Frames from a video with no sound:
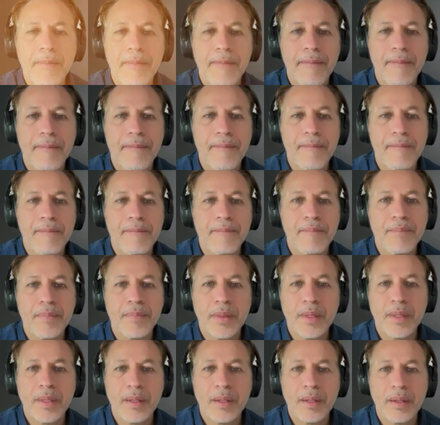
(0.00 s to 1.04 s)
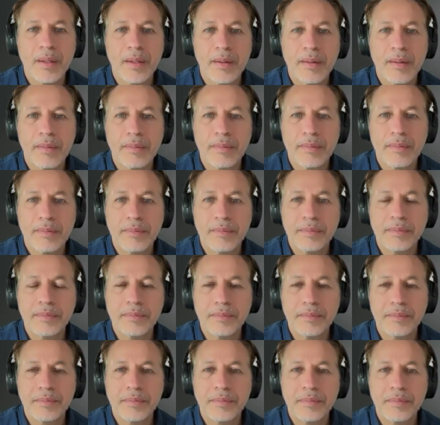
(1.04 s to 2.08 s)

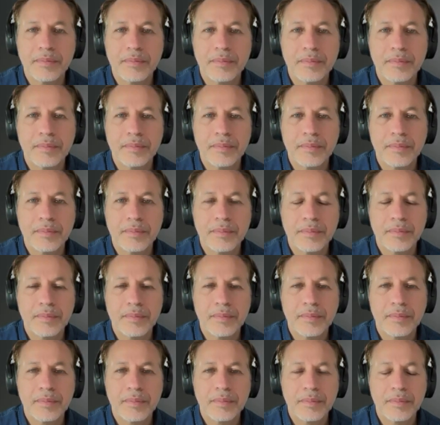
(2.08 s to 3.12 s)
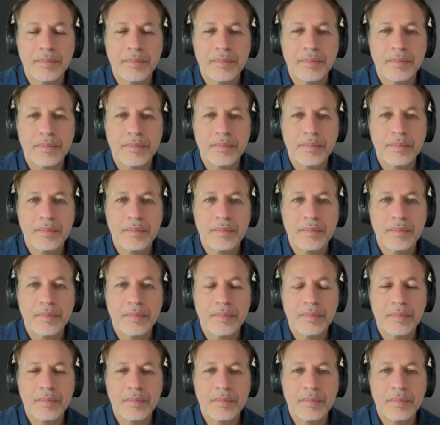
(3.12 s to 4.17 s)

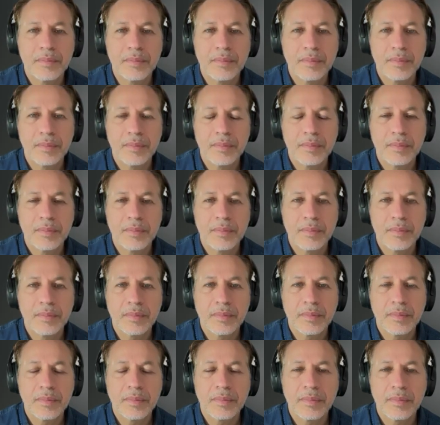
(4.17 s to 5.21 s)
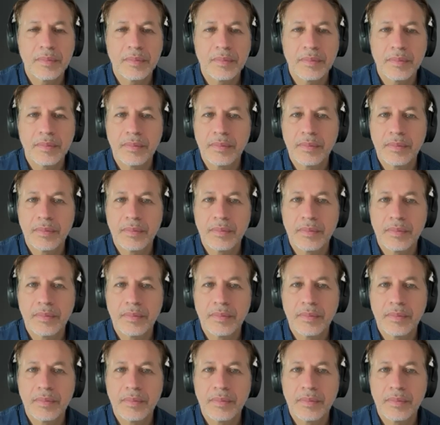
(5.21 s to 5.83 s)
The person shown says nothing.